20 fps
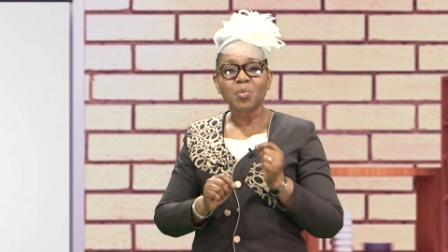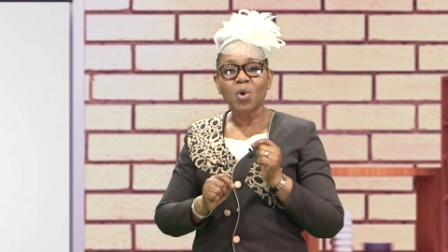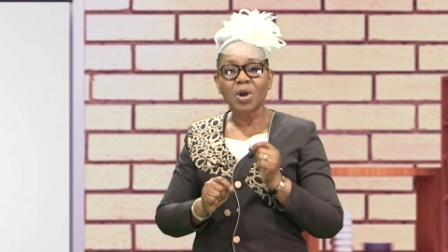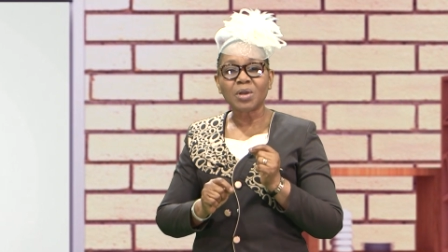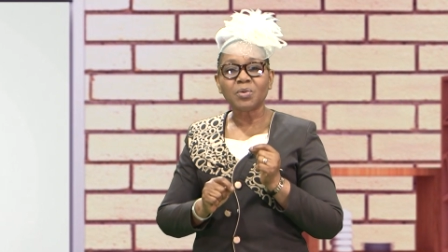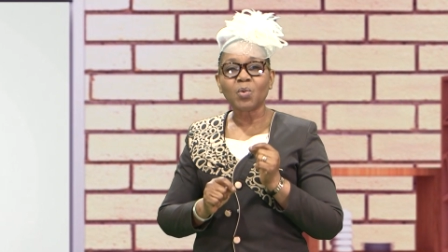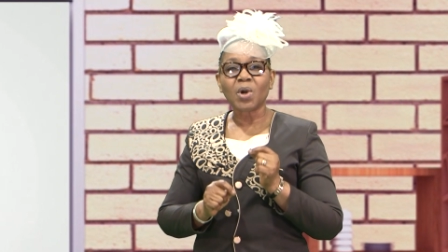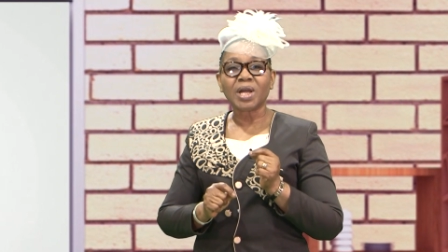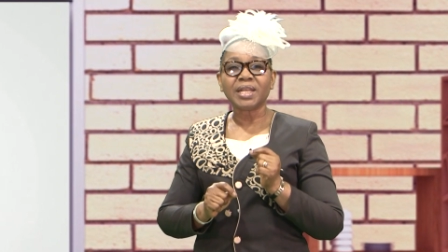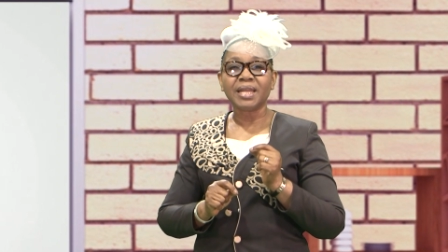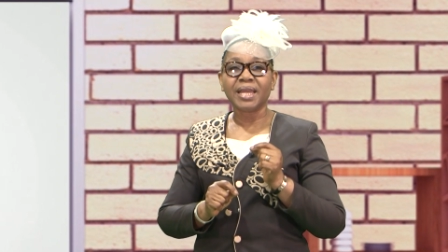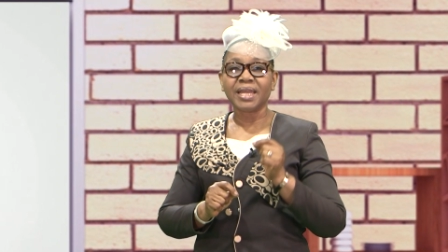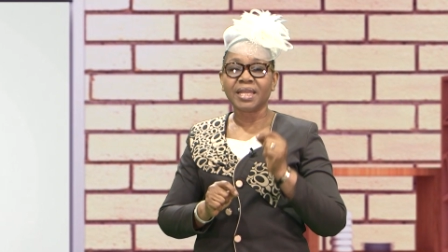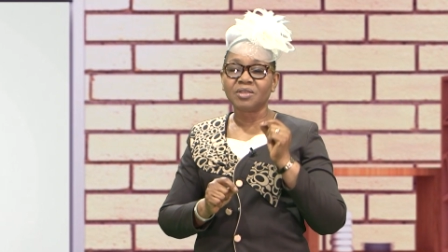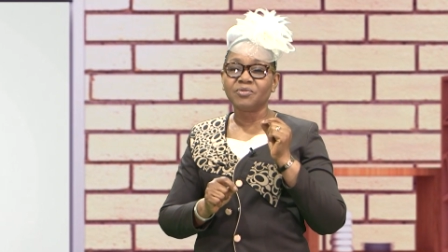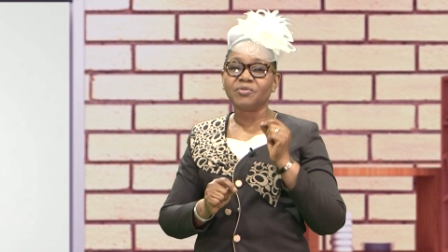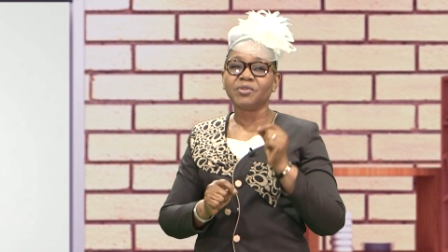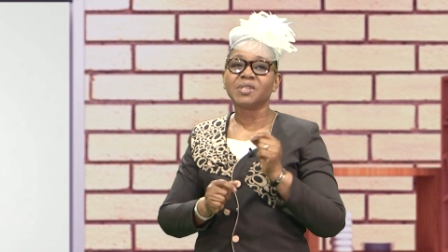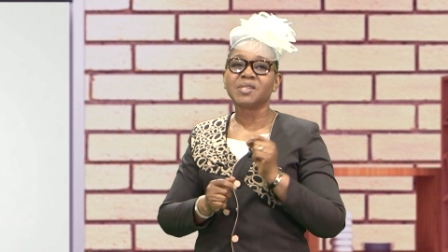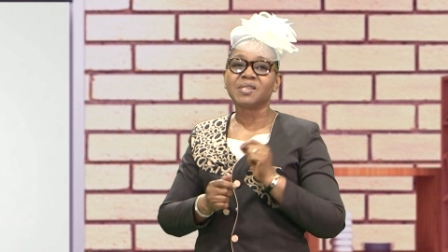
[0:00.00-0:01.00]

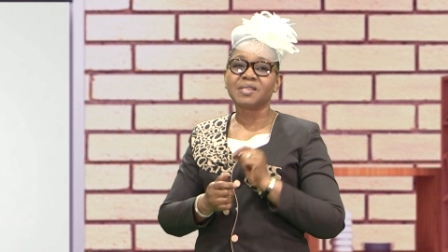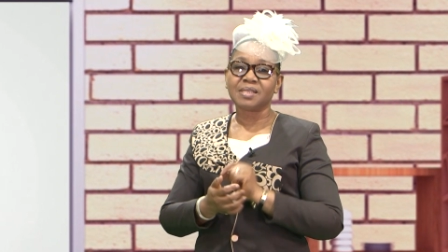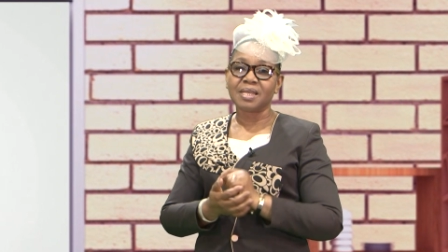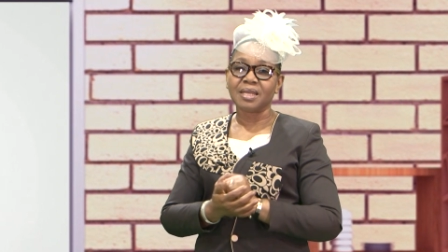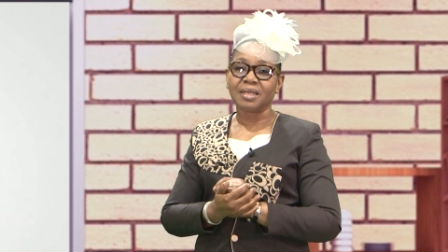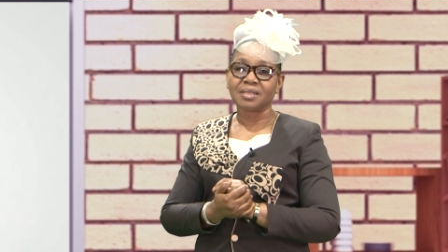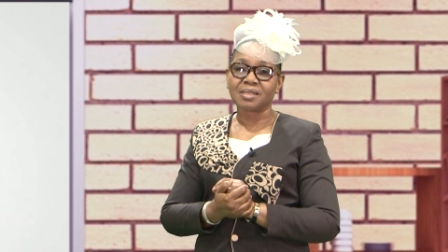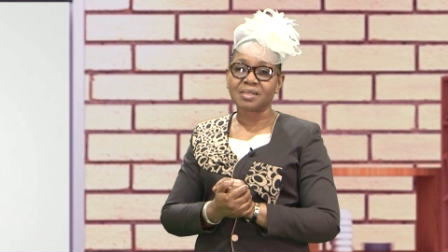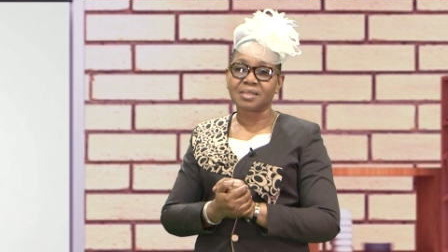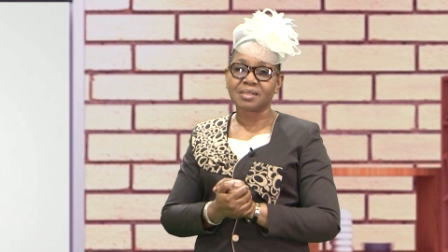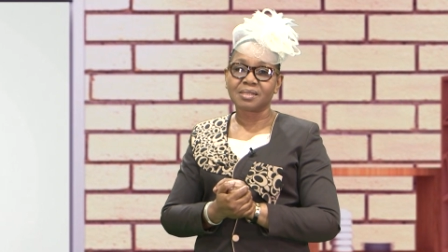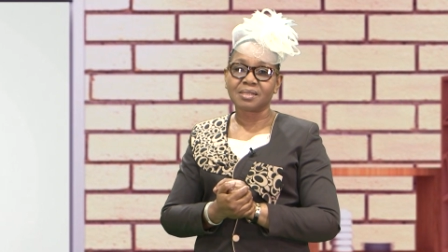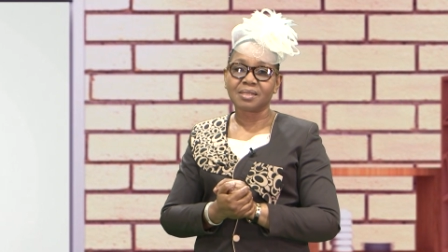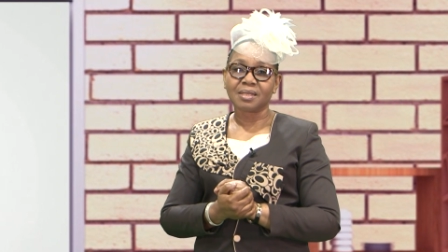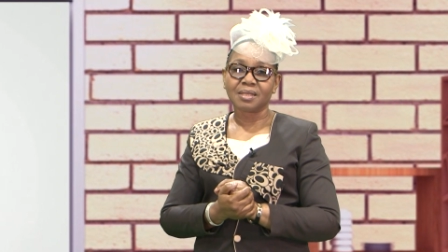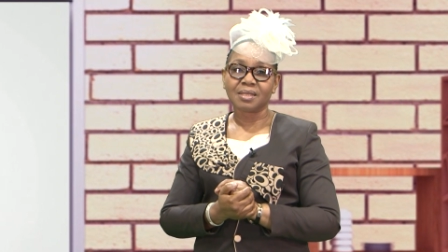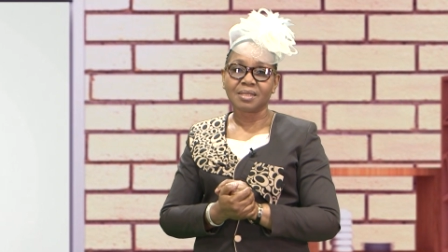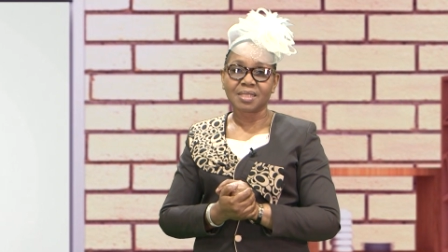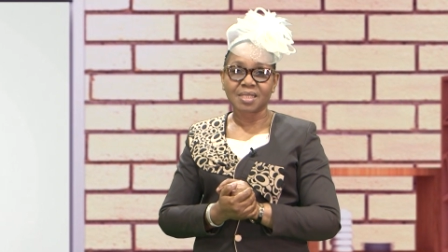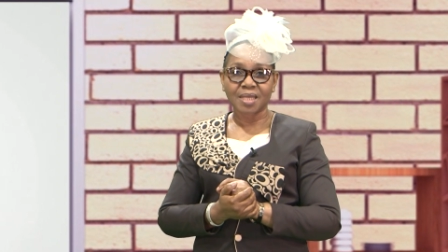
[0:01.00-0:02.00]
118 verse 6
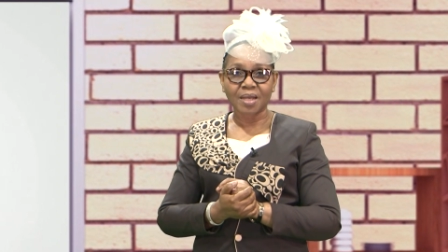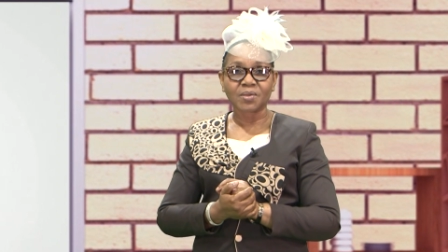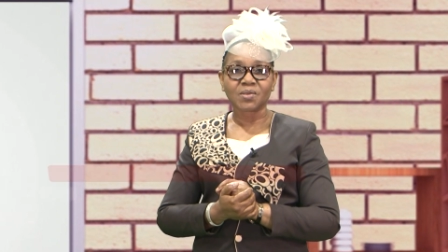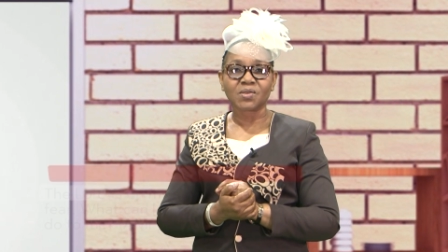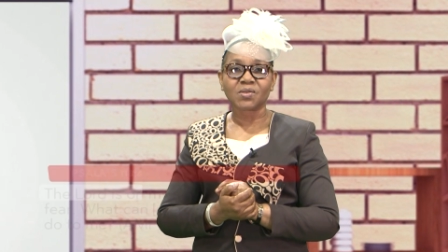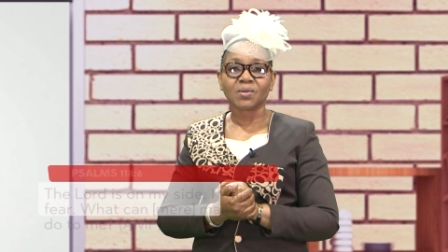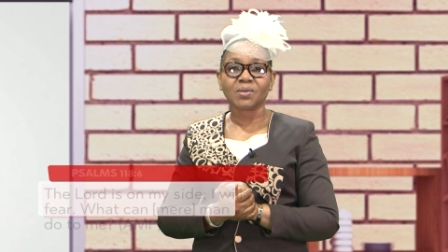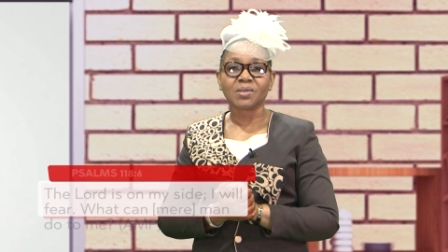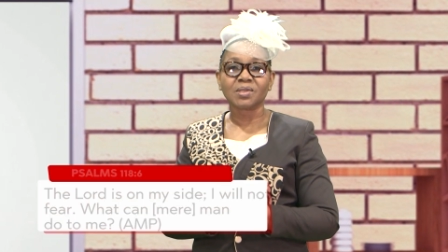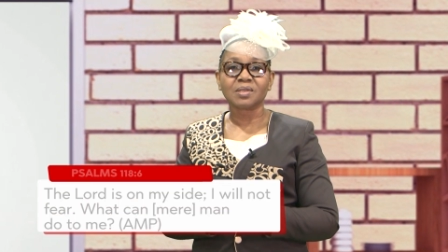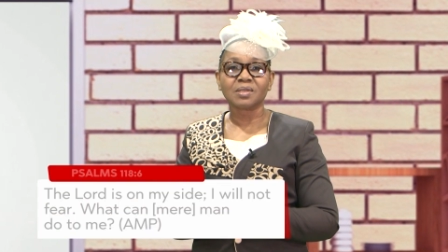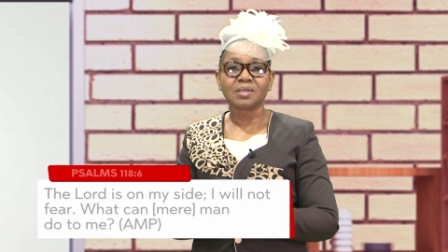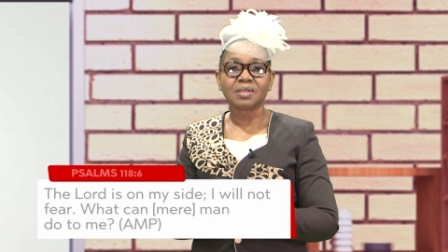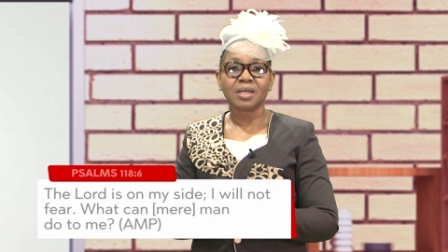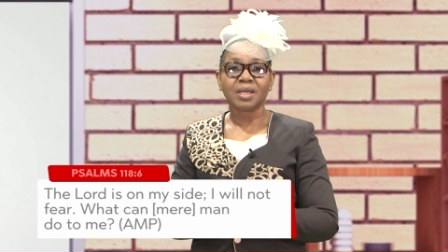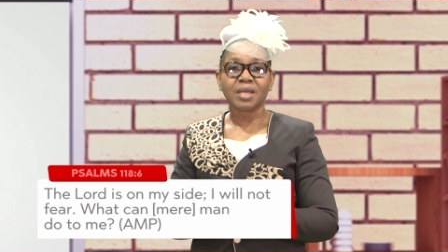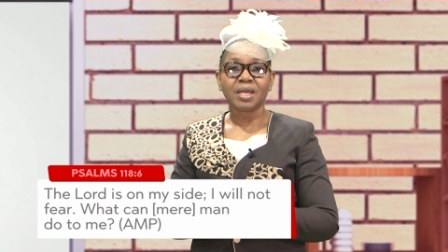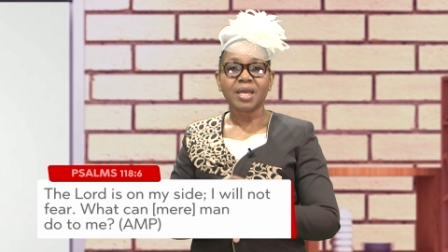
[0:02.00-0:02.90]
tells us,